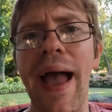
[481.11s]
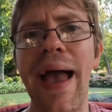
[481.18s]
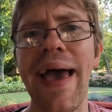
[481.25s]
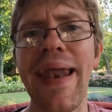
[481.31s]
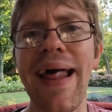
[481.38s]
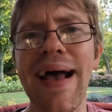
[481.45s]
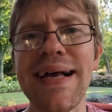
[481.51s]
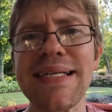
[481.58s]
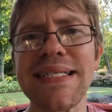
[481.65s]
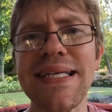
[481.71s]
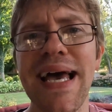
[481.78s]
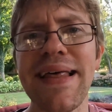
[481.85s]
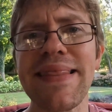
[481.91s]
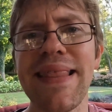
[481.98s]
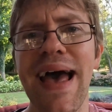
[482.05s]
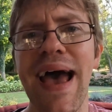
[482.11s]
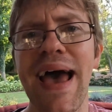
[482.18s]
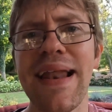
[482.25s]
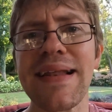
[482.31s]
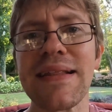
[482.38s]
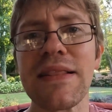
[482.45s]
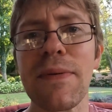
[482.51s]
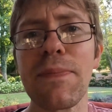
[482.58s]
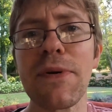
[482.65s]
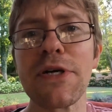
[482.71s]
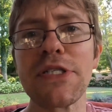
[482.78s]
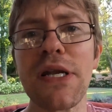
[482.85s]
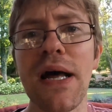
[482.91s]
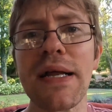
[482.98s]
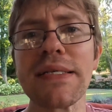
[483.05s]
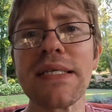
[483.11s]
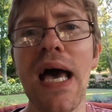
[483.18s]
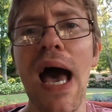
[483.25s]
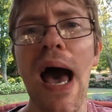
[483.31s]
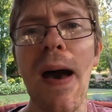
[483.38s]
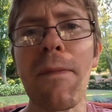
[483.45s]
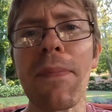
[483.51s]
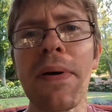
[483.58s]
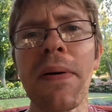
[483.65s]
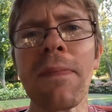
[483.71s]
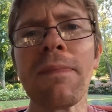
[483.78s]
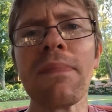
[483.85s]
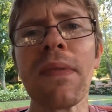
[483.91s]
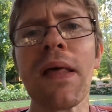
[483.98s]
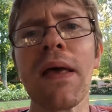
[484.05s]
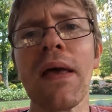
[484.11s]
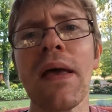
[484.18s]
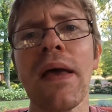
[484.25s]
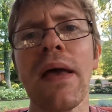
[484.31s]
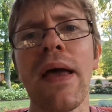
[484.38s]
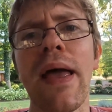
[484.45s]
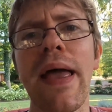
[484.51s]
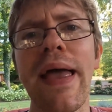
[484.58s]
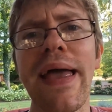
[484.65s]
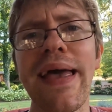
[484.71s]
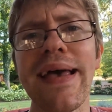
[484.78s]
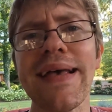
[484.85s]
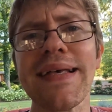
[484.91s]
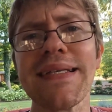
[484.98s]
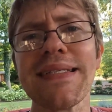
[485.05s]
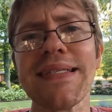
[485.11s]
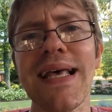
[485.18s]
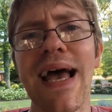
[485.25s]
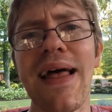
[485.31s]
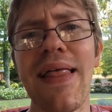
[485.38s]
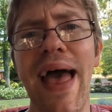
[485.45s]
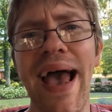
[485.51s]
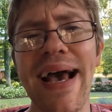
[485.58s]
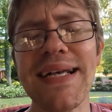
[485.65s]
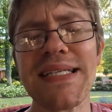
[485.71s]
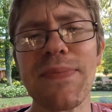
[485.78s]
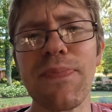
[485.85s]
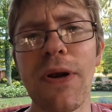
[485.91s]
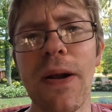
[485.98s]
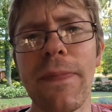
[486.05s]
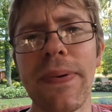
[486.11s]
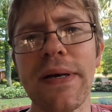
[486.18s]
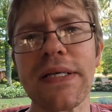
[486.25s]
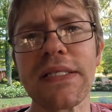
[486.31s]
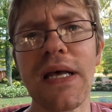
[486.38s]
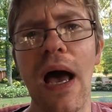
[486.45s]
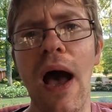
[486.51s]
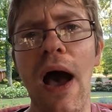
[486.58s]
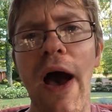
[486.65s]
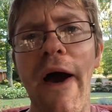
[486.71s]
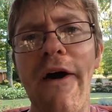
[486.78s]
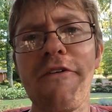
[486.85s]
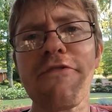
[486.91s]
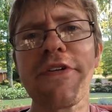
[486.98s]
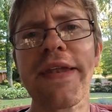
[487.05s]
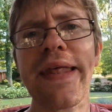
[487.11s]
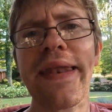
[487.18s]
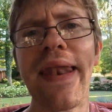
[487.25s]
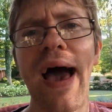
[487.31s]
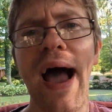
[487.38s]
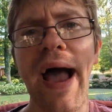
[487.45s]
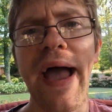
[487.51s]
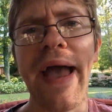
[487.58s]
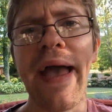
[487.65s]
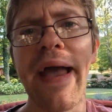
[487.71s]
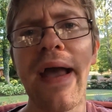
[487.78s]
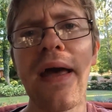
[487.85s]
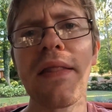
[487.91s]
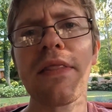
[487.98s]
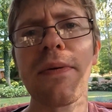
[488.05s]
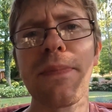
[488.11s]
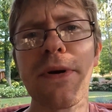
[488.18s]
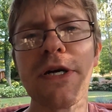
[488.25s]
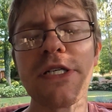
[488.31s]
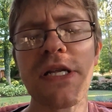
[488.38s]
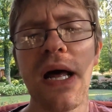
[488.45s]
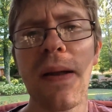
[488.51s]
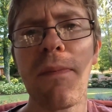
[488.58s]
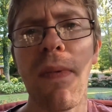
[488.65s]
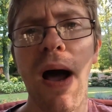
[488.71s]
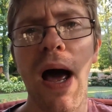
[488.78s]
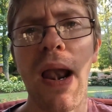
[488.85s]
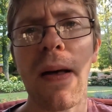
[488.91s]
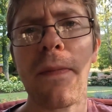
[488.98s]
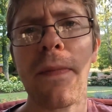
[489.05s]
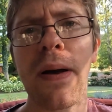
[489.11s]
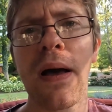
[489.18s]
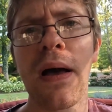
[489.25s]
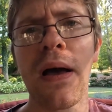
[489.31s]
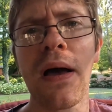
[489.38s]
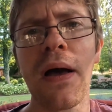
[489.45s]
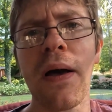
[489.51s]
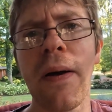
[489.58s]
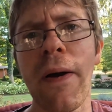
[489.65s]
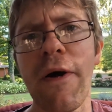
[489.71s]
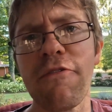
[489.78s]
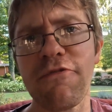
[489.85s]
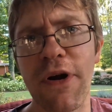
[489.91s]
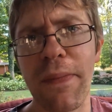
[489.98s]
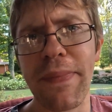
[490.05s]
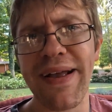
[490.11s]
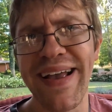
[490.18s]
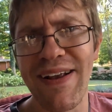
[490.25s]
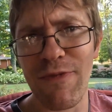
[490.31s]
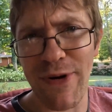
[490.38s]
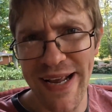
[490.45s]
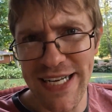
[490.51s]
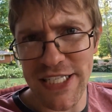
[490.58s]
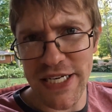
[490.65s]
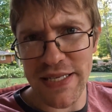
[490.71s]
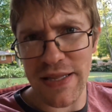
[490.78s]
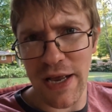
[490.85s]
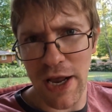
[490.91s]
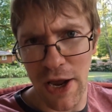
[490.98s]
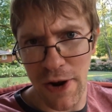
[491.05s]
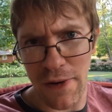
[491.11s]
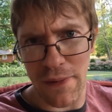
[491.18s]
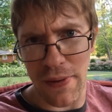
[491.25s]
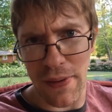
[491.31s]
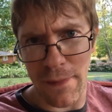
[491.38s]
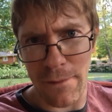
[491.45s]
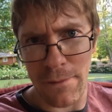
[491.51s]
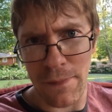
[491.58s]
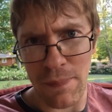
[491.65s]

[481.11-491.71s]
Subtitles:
and I said that the person on top has the purpose of denying the person on bottom from reaching the cone,